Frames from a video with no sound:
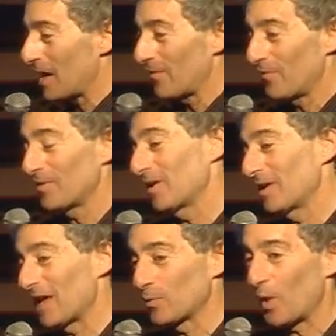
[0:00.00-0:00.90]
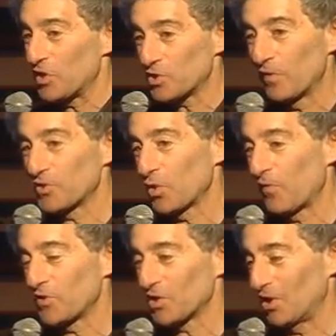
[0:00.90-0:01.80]
have at the Weather Service
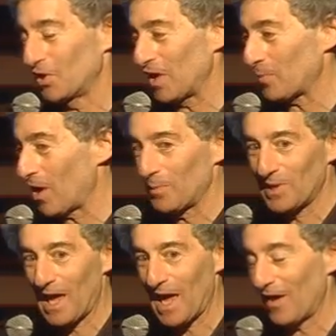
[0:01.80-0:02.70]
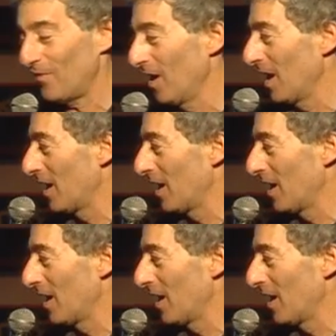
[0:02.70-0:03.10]
office here. They probably have